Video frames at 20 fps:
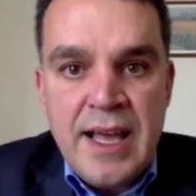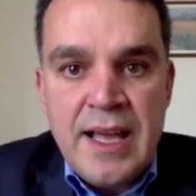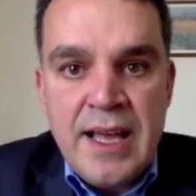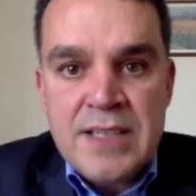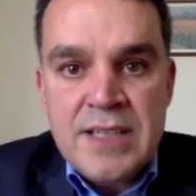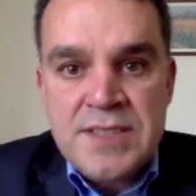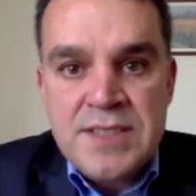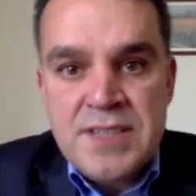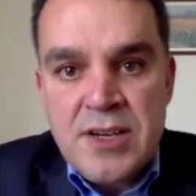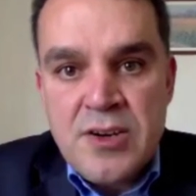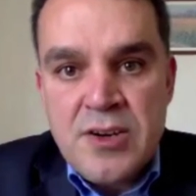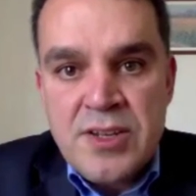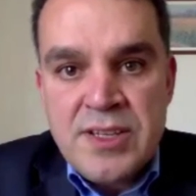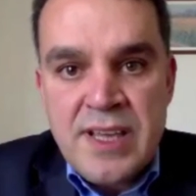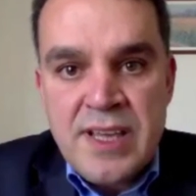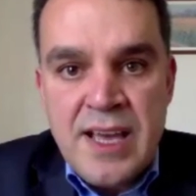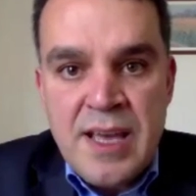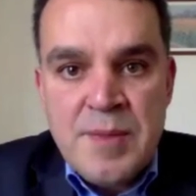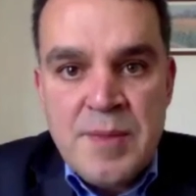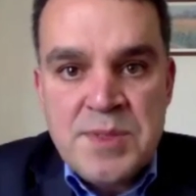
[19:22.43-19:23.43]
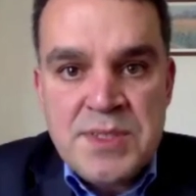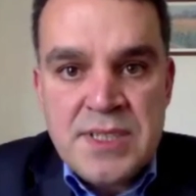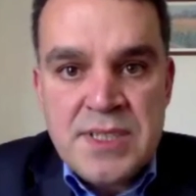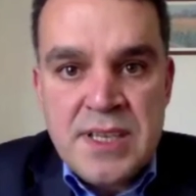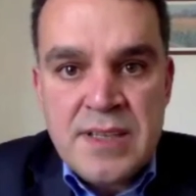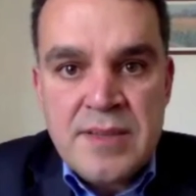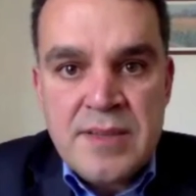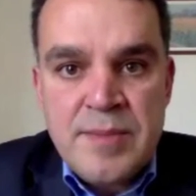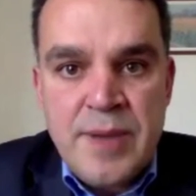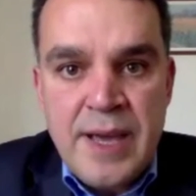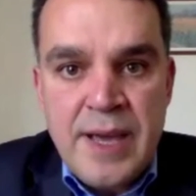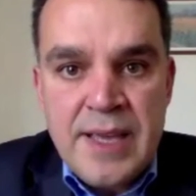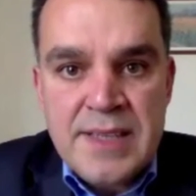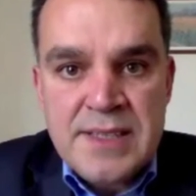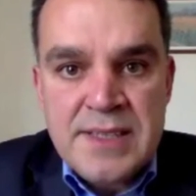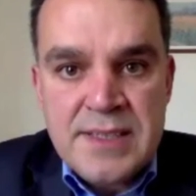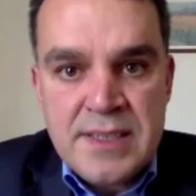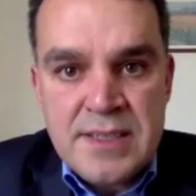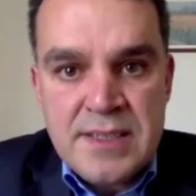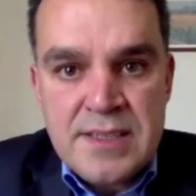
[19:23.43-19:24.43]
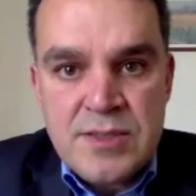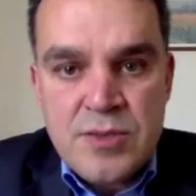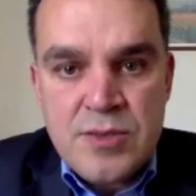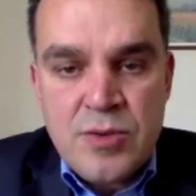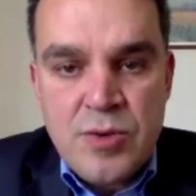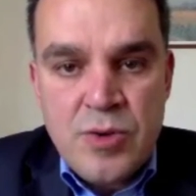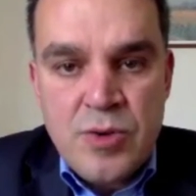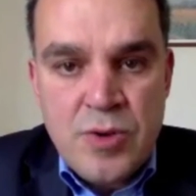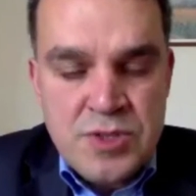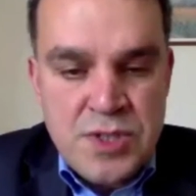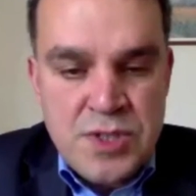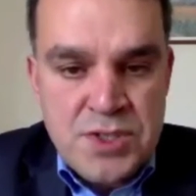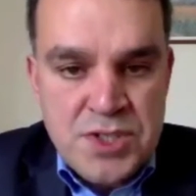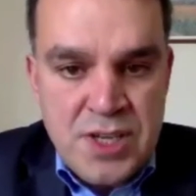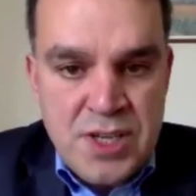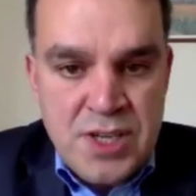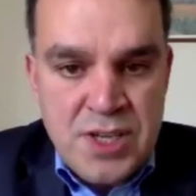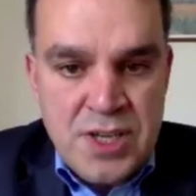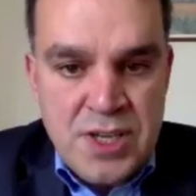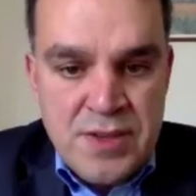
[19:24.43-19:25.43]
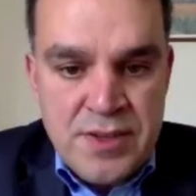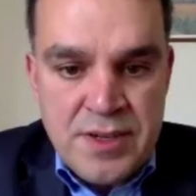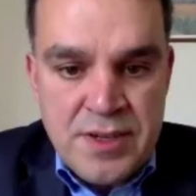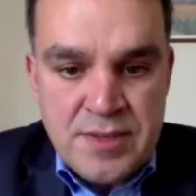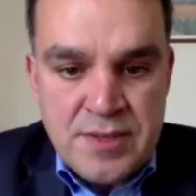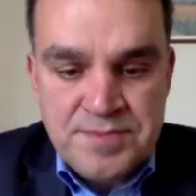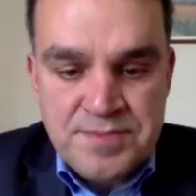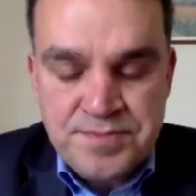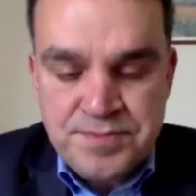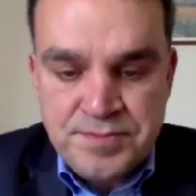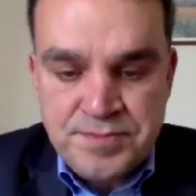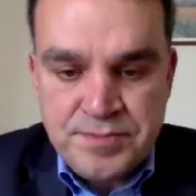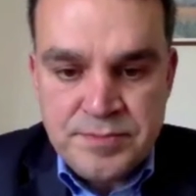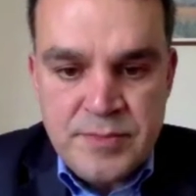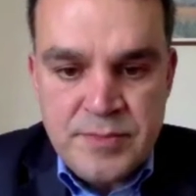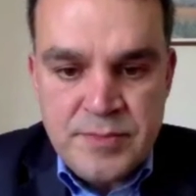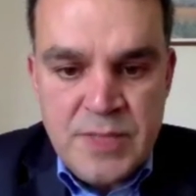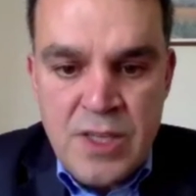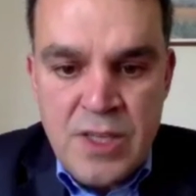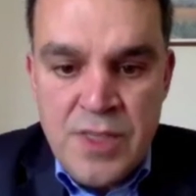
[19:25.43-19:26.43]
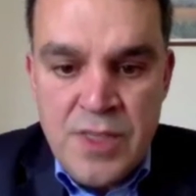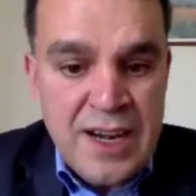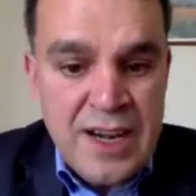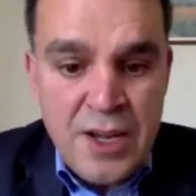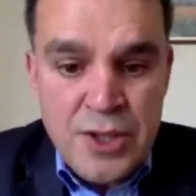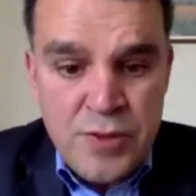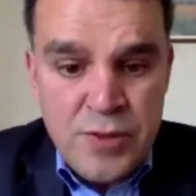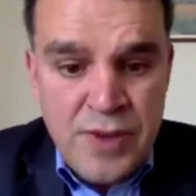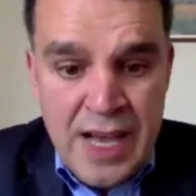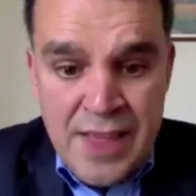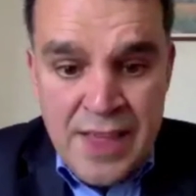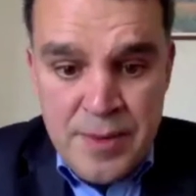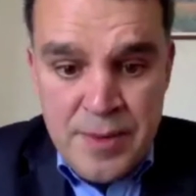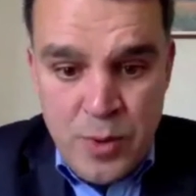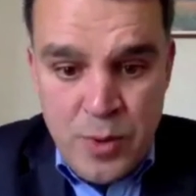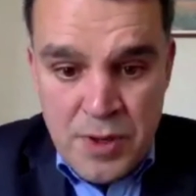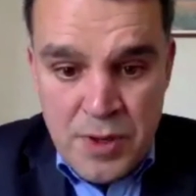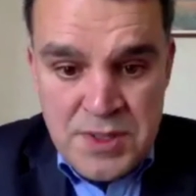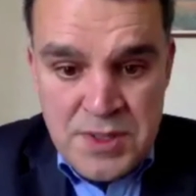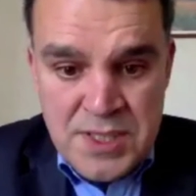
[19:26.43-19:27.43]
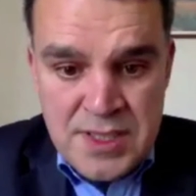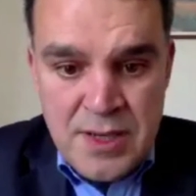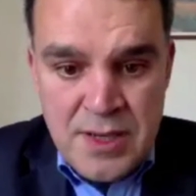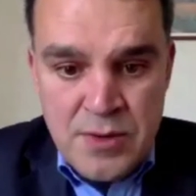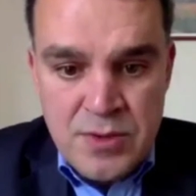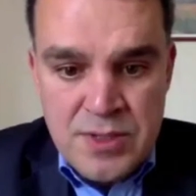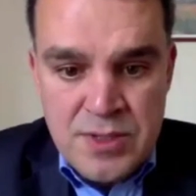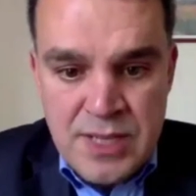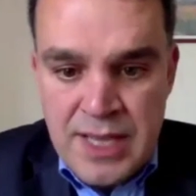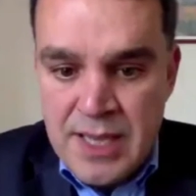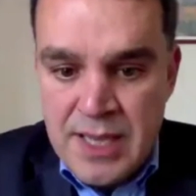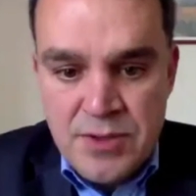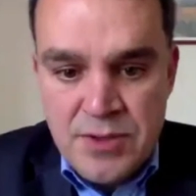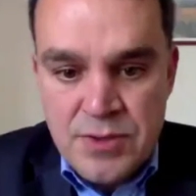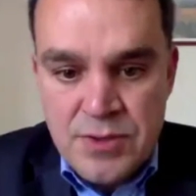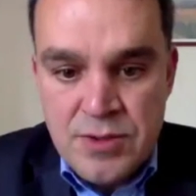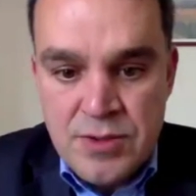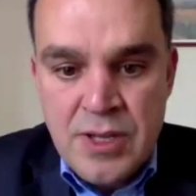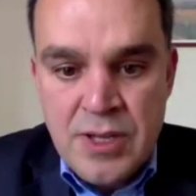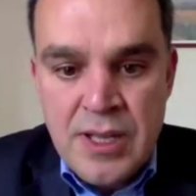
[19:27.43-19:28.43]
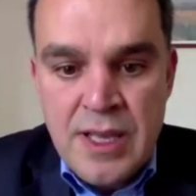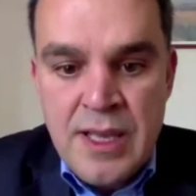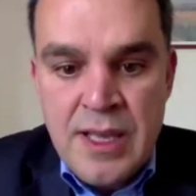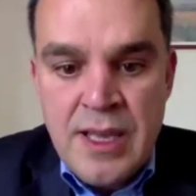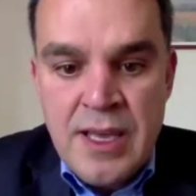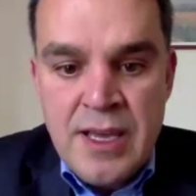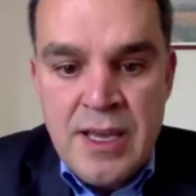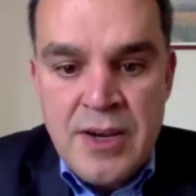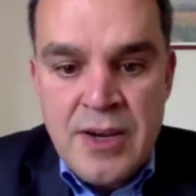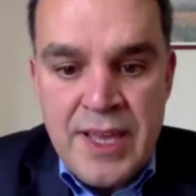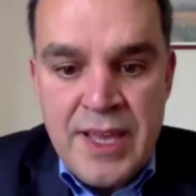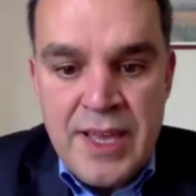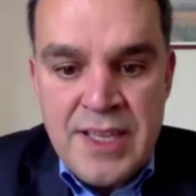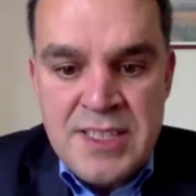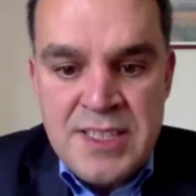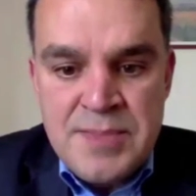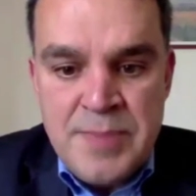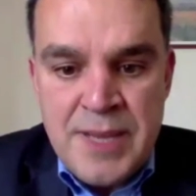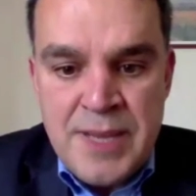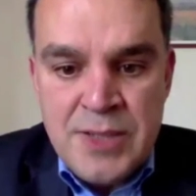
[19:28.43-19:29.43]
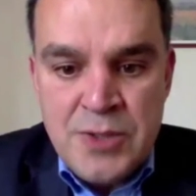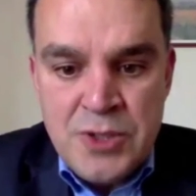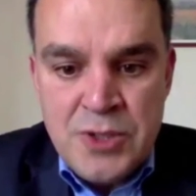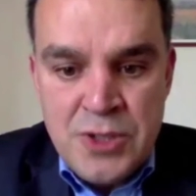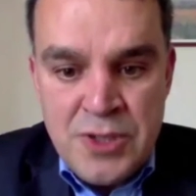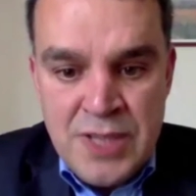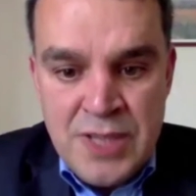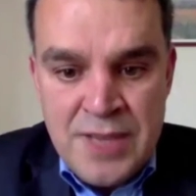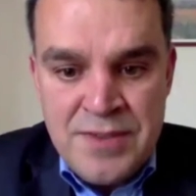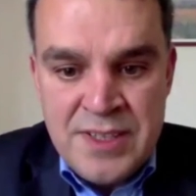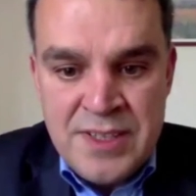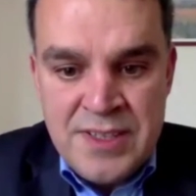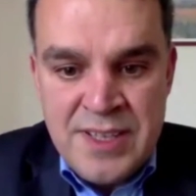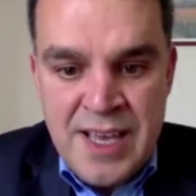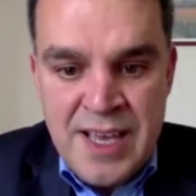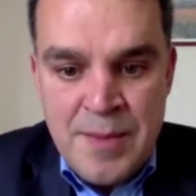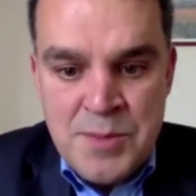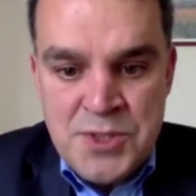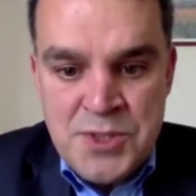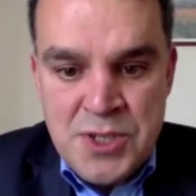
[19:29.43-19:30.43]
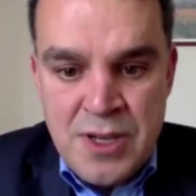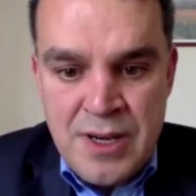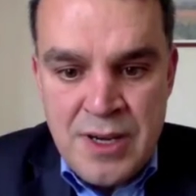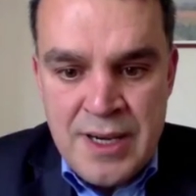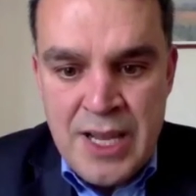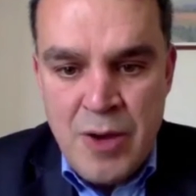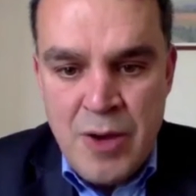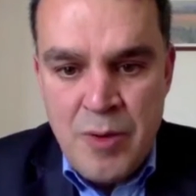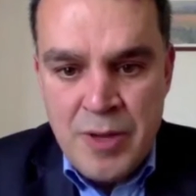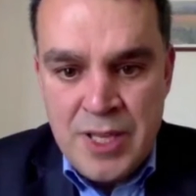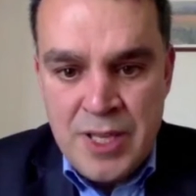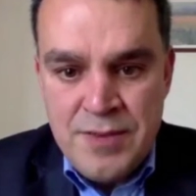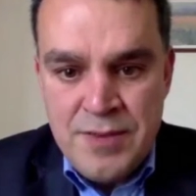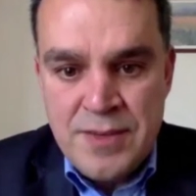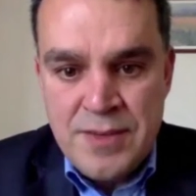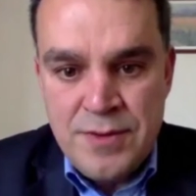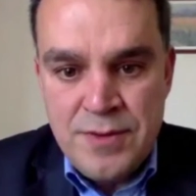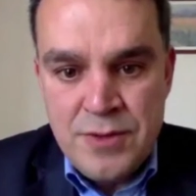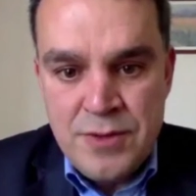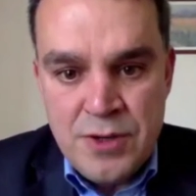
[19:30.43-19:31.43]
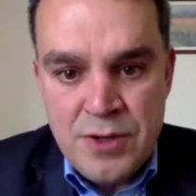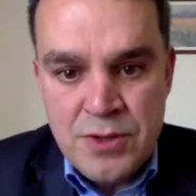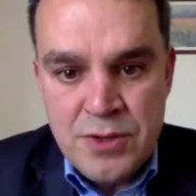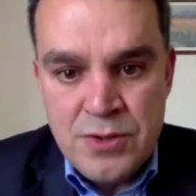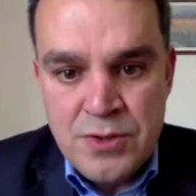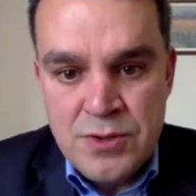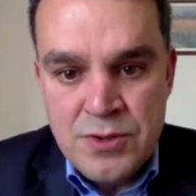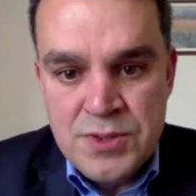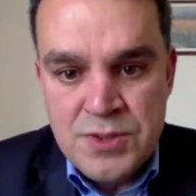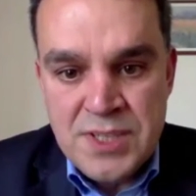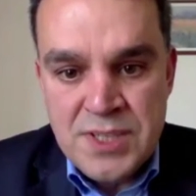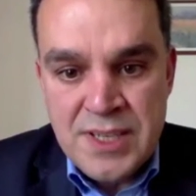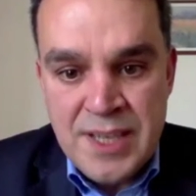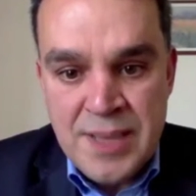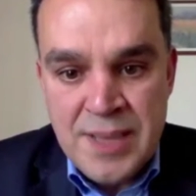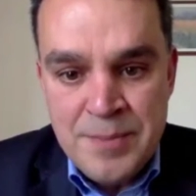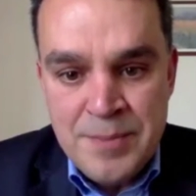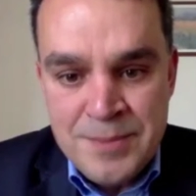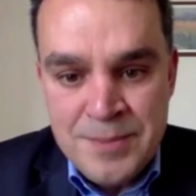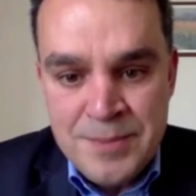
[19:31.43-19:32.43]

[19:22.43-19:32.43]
stereotypes and biases toward each other. There are a lot of other points that I would like to raise, but we don't have the time. So I'll now give the floor to Senem